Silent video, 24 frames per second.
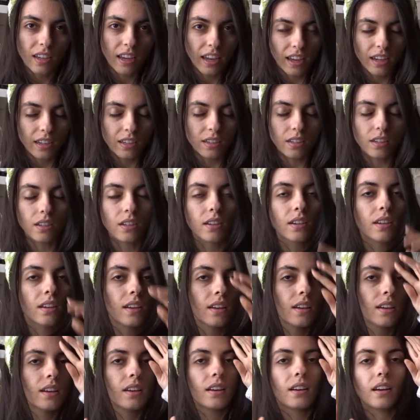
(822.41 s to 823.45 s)
hand.
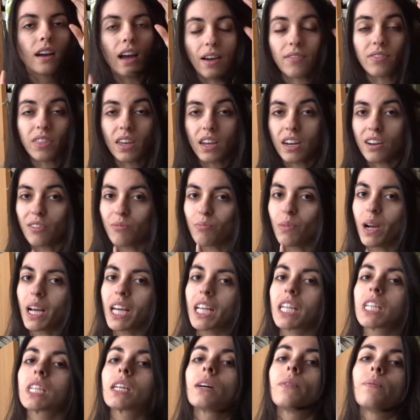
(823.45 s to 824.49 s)
Have that in
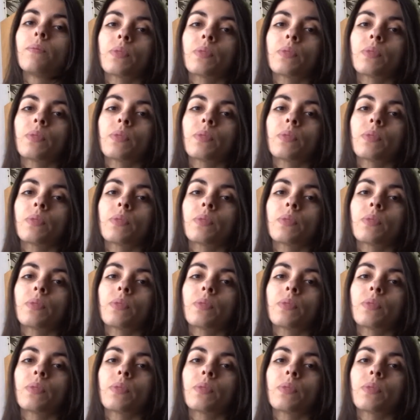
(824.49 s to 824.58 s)
mind.